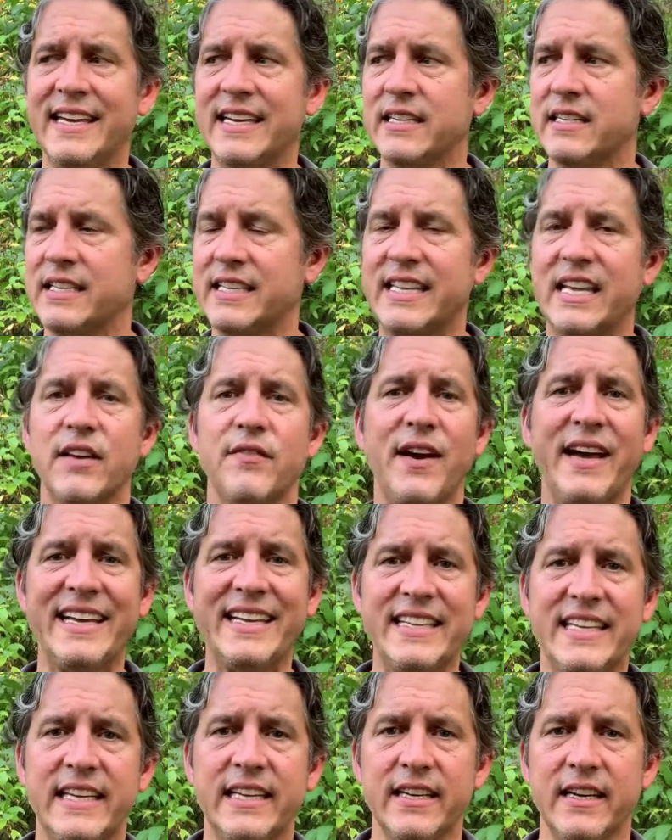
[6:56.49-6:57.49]
to give
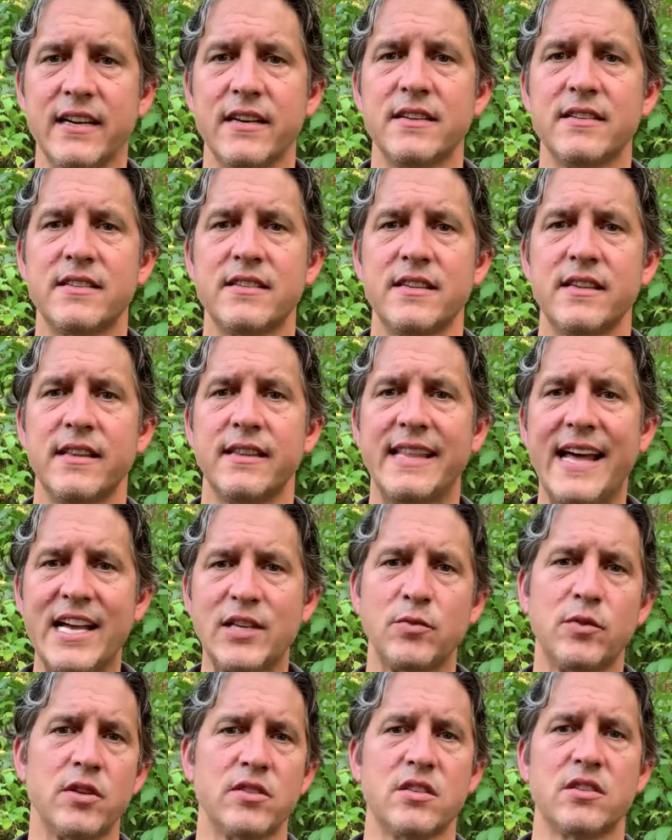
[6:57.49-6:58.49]
ideas. That's
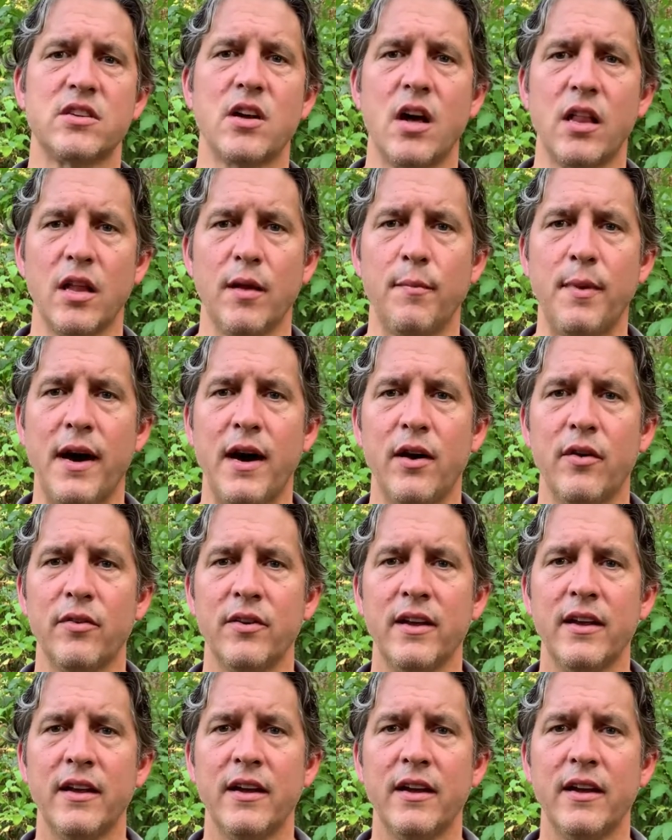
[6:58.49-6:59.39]
what this is all about.